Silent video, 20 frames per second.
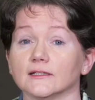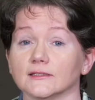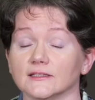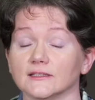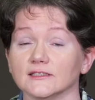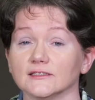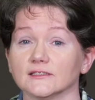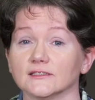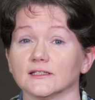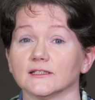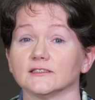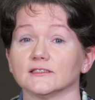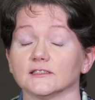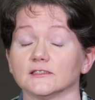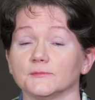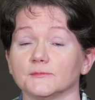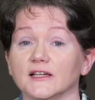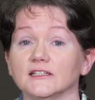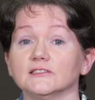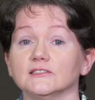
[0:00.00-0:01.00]
this is
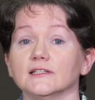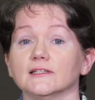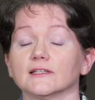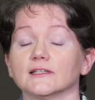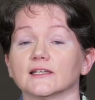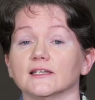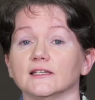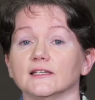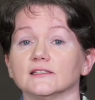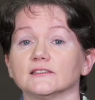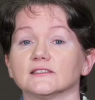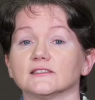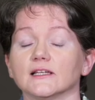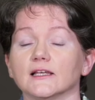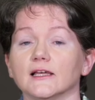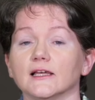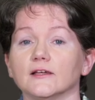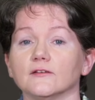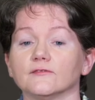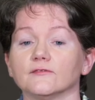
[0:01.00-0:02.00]
especially the case
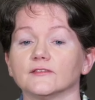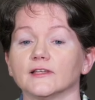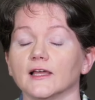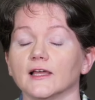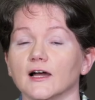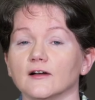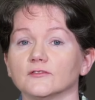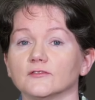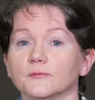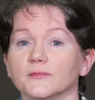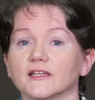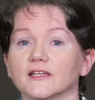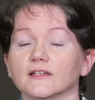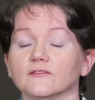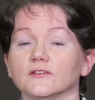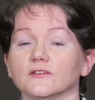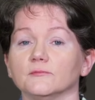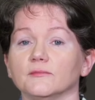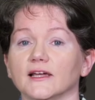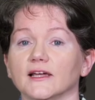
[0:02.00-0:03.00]
if they have to be
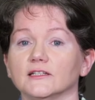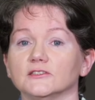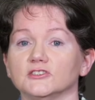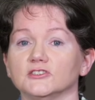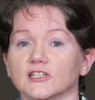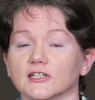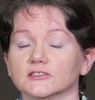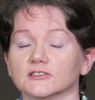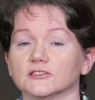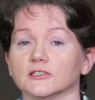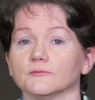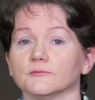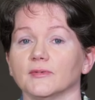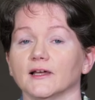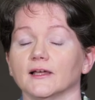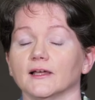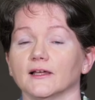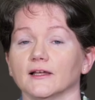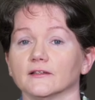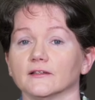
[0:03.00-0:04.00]
given by injection
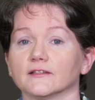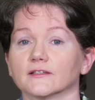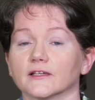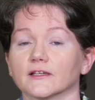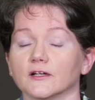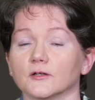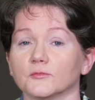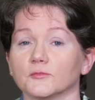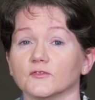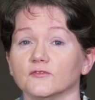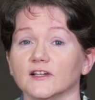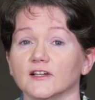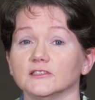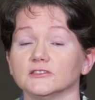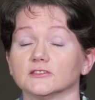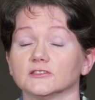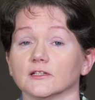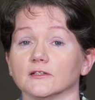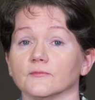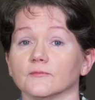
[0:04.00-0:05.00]
by a healthcare
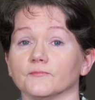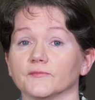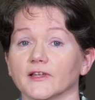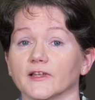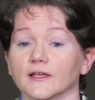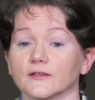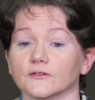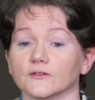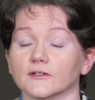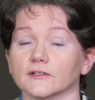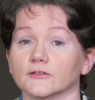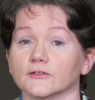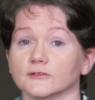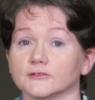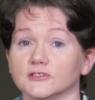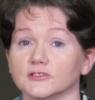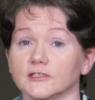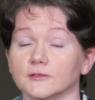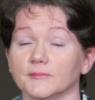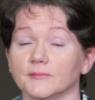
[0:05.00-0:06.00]
professional, either at
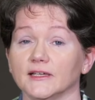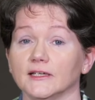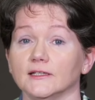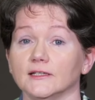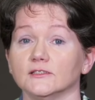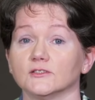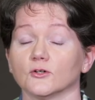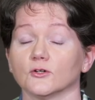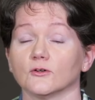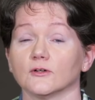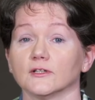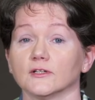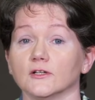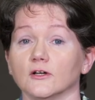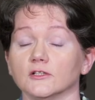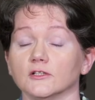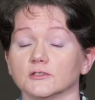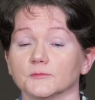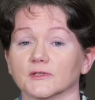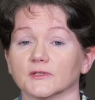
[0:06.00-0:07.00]
your GPs or in
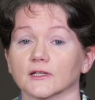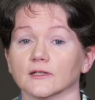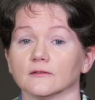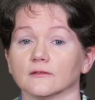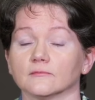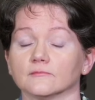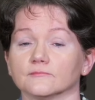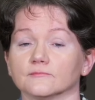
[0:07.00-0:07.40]
hospital.